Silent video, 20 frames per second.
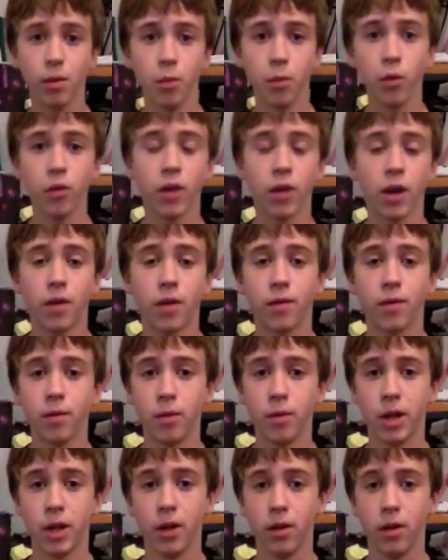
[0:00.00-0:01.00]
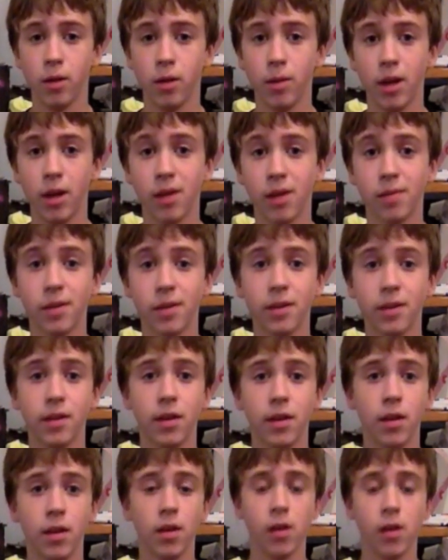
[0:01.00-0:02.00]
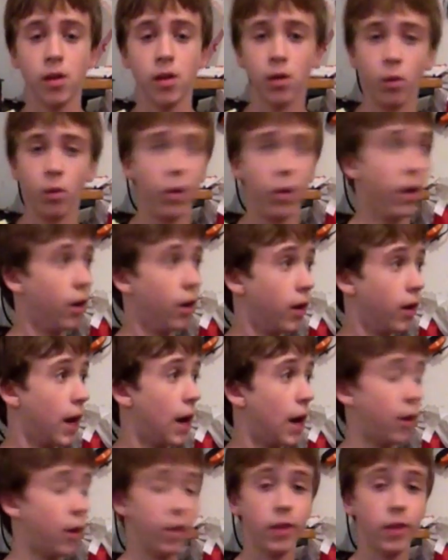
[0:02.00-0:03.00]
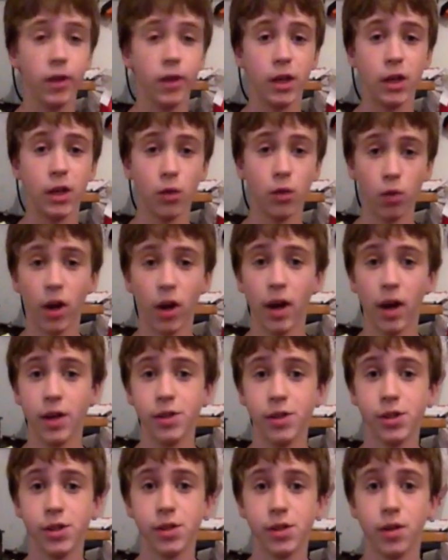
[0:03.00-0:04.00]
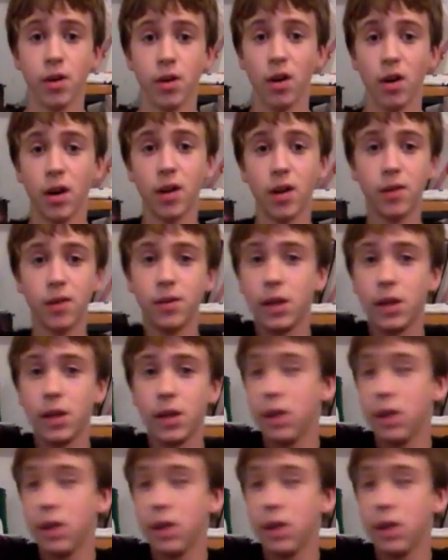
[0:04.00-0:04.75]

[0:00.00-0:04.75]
We moved on from the basement. We are now in the garage, alright?